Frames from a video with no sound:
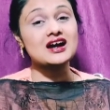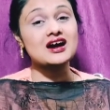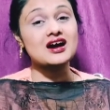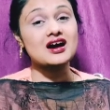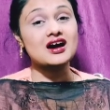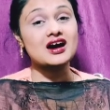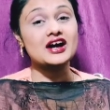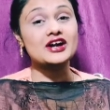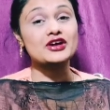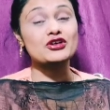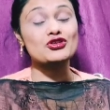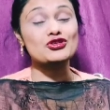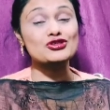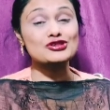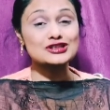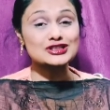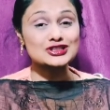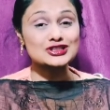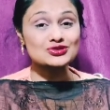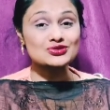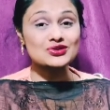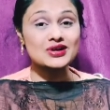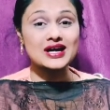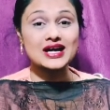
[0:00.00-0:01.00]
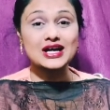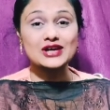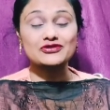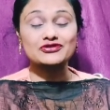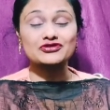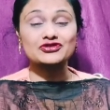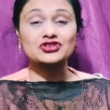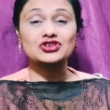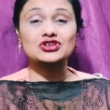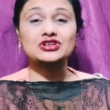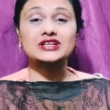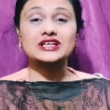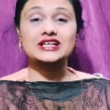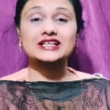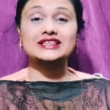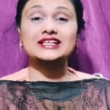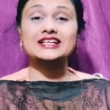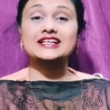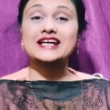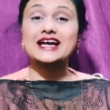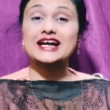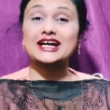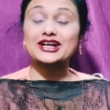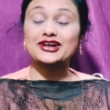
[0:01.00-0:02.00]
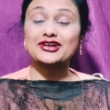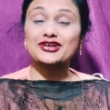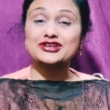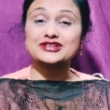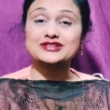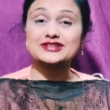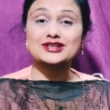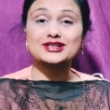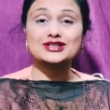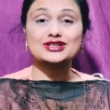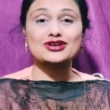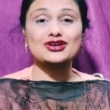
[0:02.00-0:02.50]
are also helpful in the diagnosis